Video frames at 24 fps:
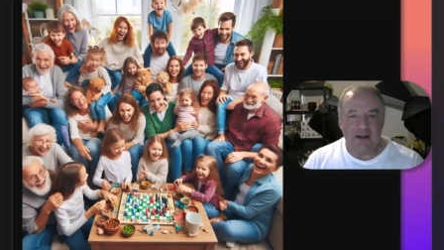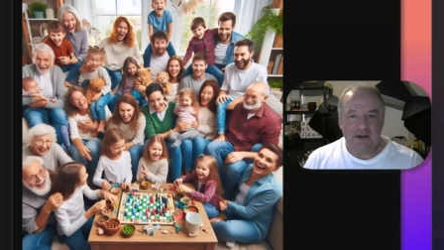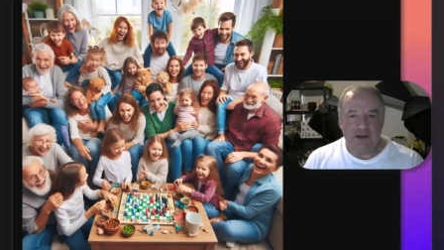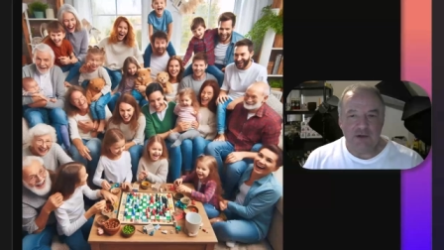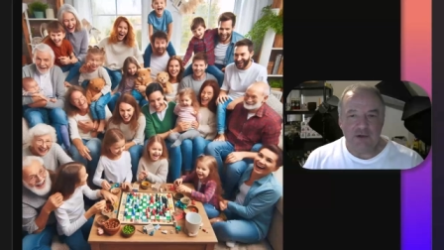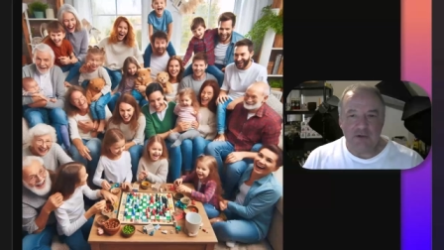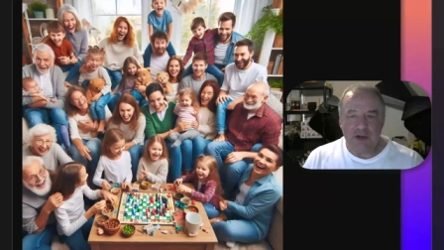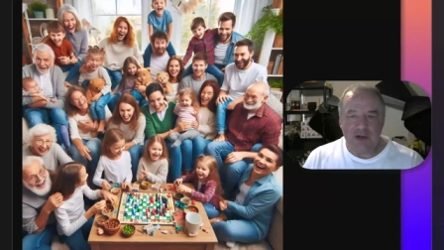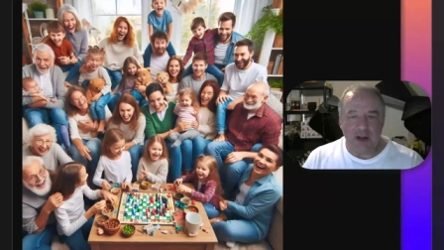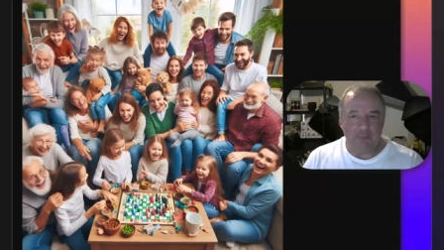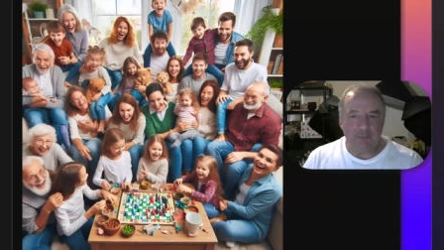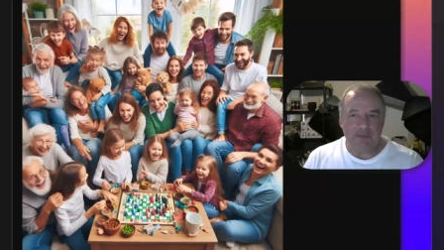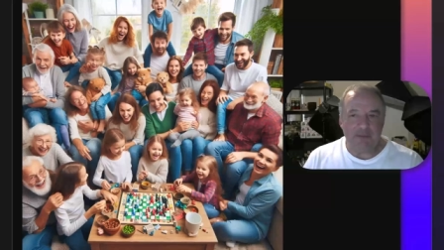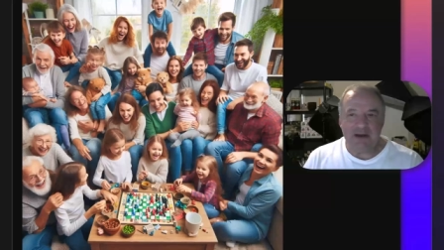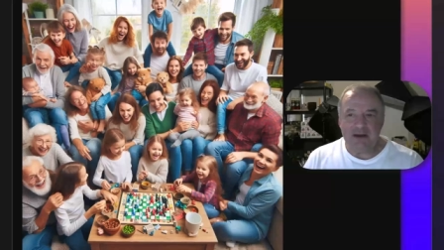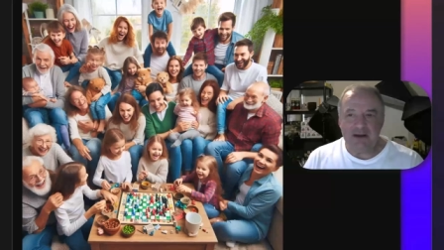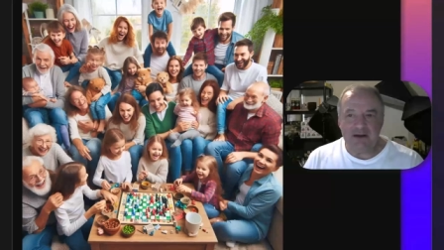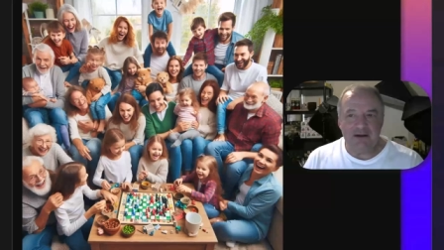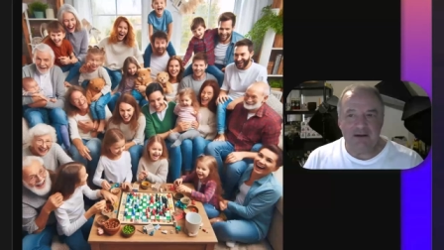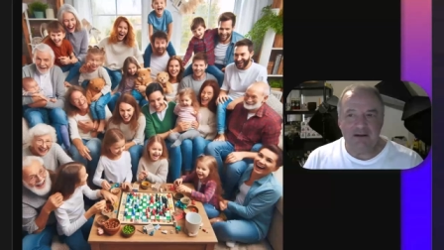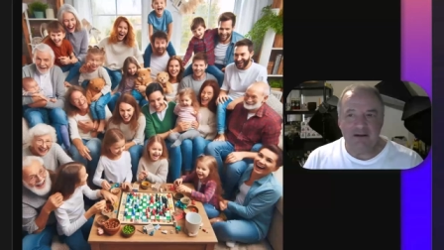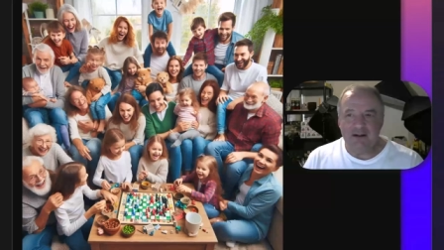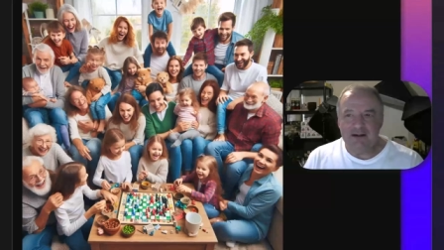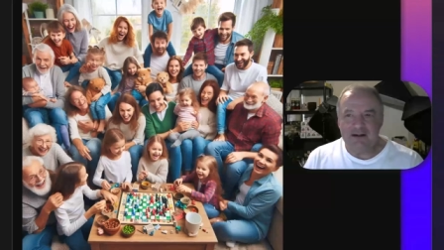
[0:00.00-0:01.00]
You're not
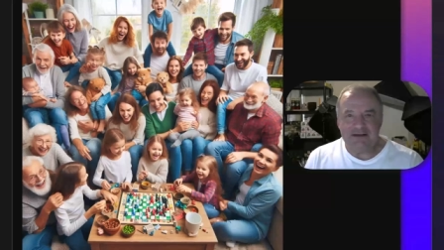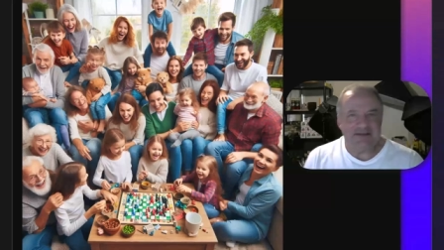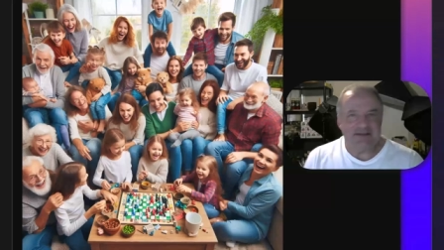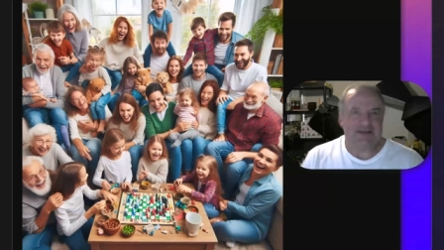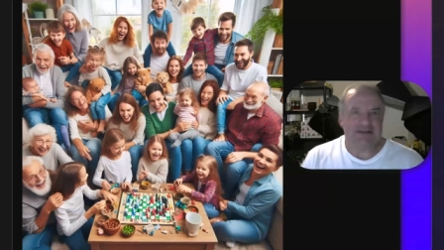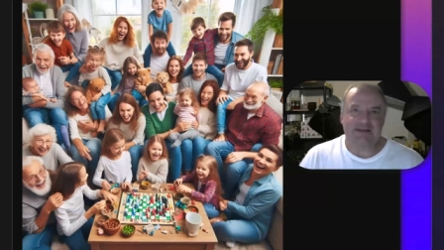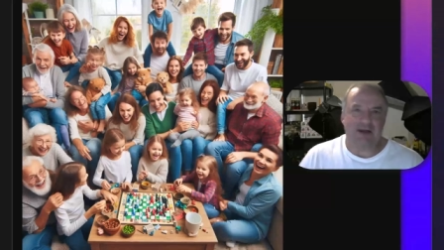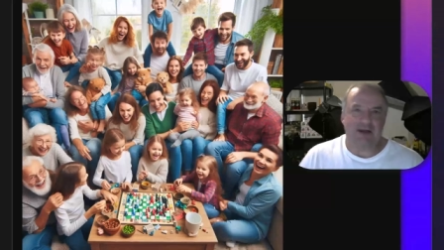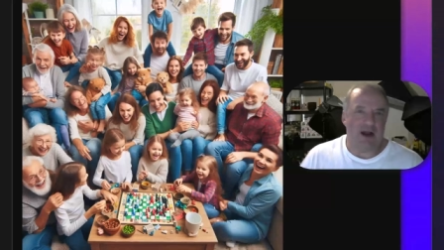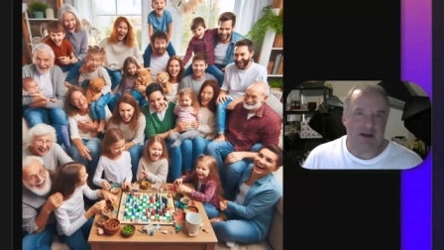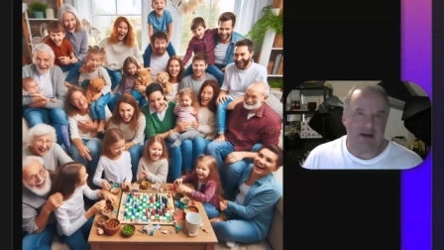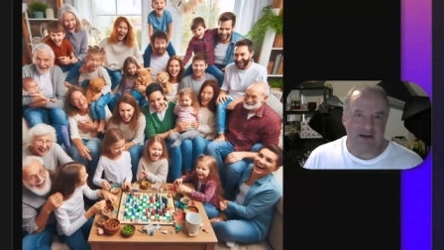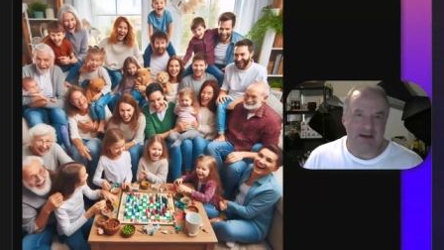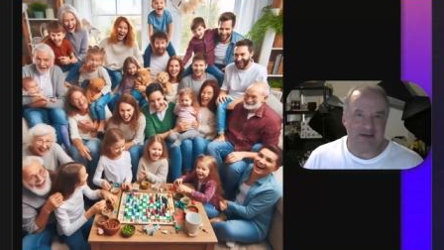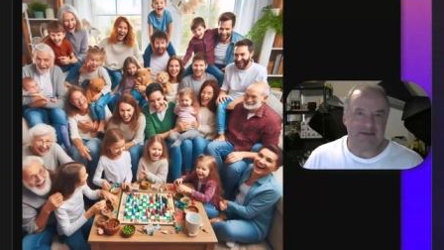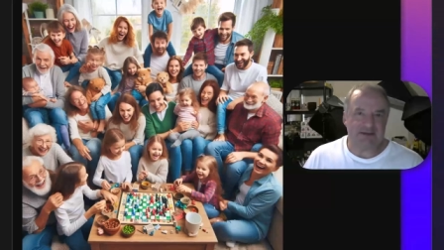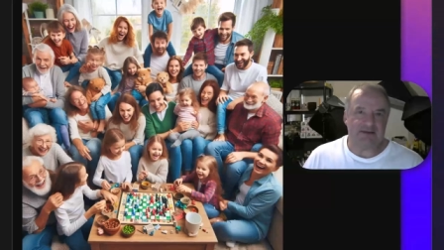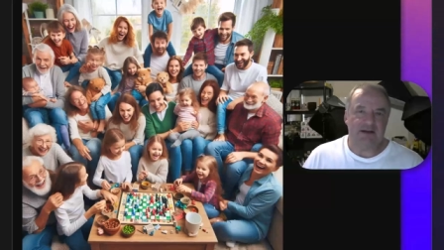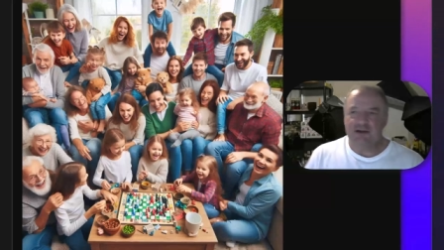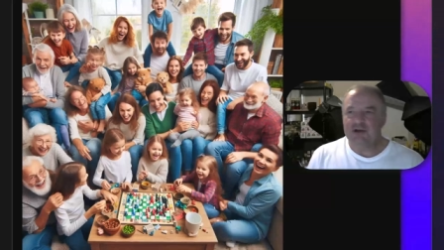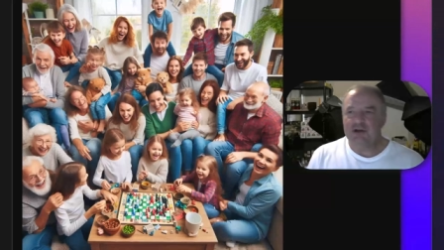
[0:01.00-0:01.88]
being dishonest.